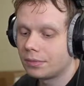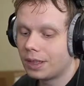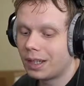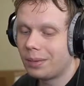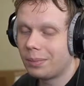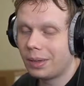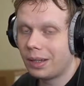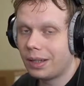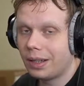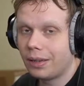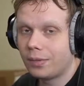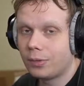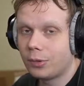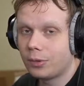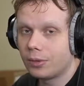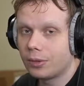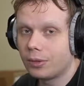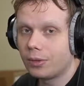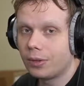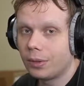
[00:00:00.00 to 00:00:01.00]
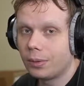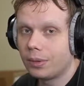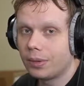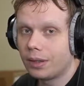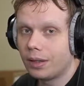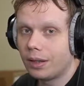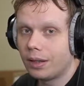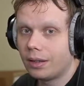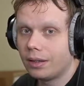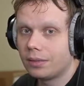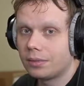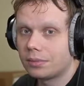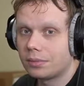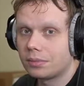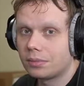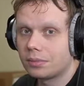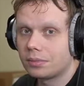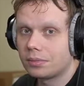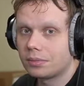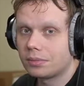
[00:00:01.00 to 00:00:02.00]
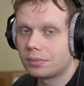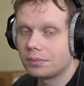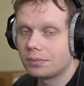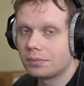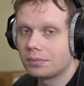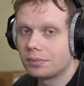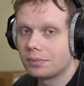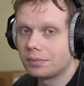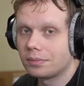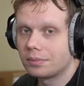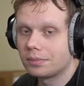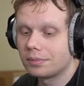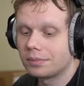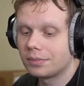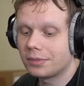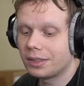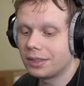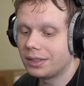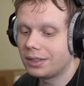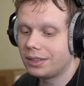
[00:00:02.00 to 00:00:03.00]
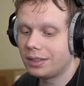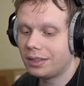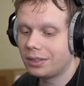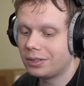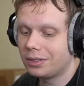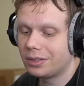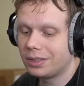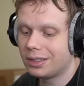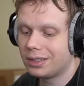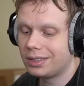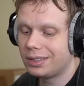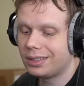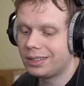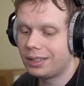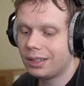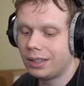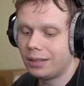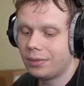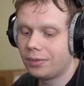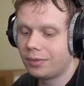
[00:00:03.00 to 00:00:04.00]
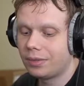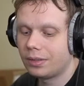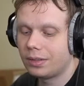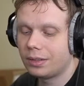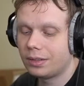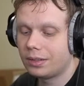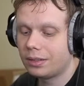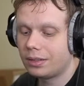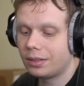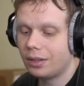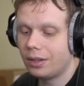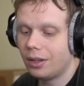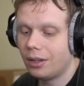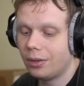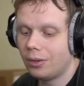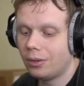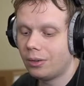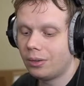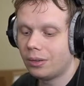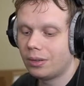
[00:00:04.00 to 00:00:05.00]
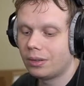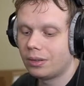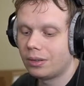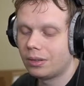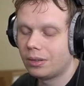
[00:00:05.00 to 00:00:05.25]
I may have to agree with that because these are just stiff, slow.